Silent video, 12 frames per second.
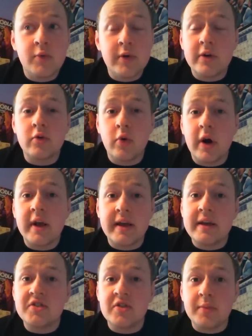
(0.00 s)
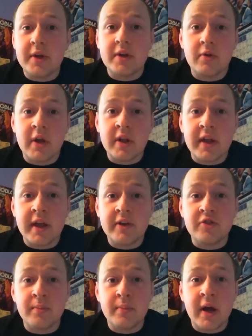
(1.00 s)
we could quite easily be in a
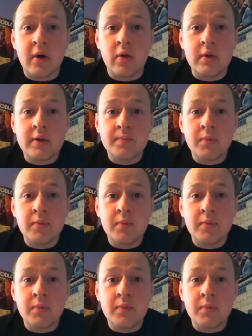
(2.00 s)
relegation battle.